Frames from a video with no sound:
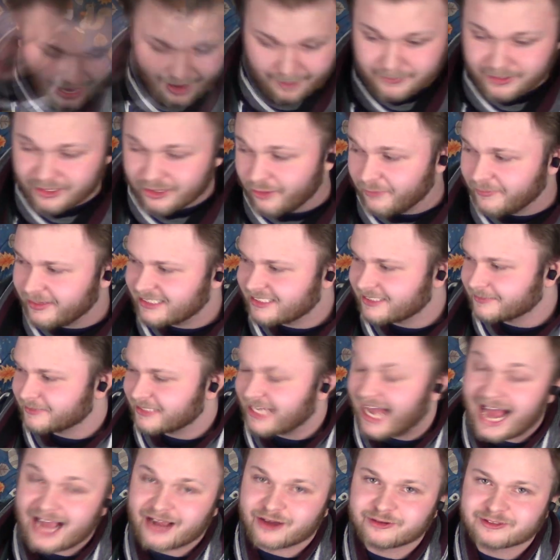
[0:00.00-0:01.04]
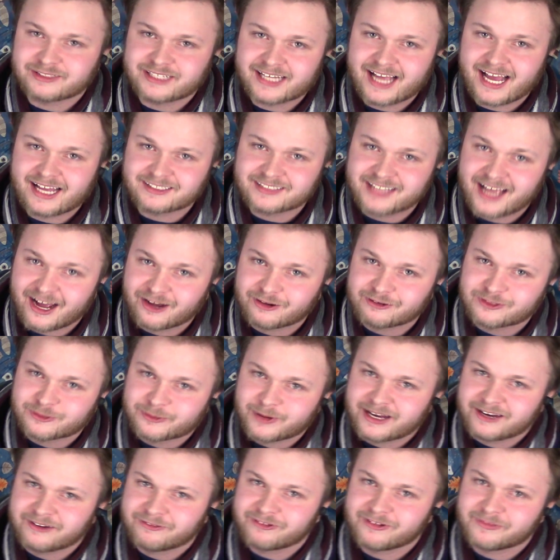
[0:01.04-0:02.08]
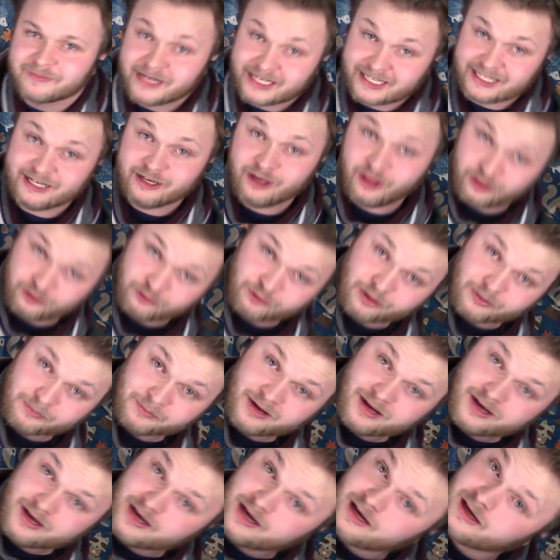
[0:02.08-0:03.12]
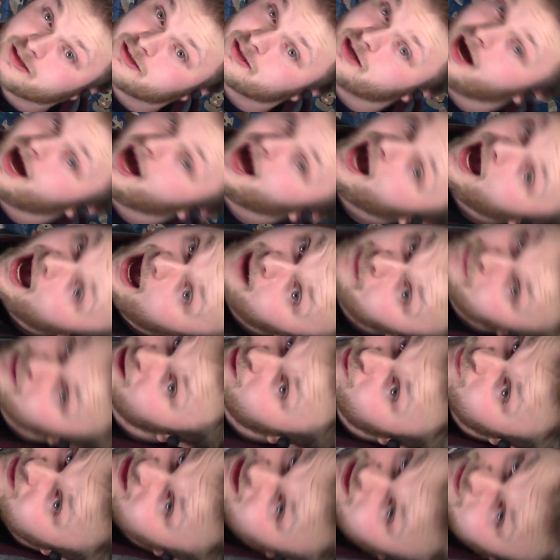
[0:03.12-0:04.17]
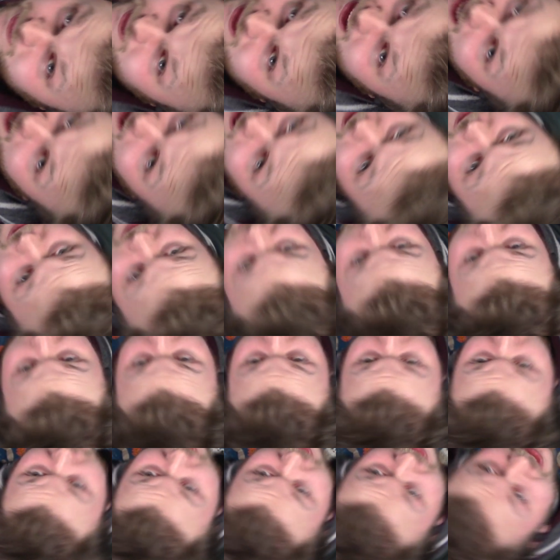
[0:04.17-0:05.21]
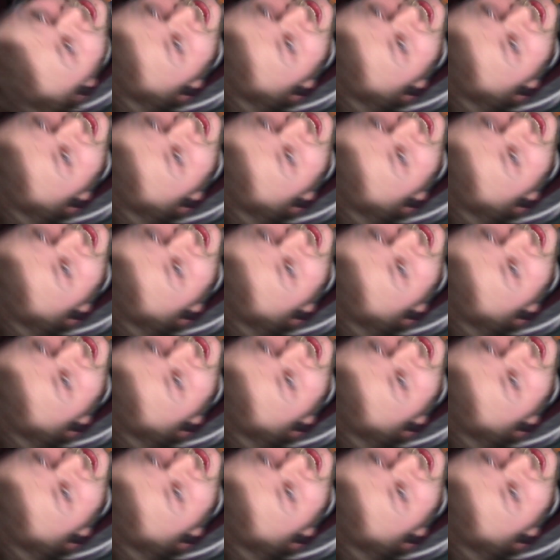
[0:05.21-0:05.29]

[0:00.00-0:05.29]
I'm gonna go eat some tacos. I got tacos waiting for me in the other room. So I'm gonna go eat some tacos. But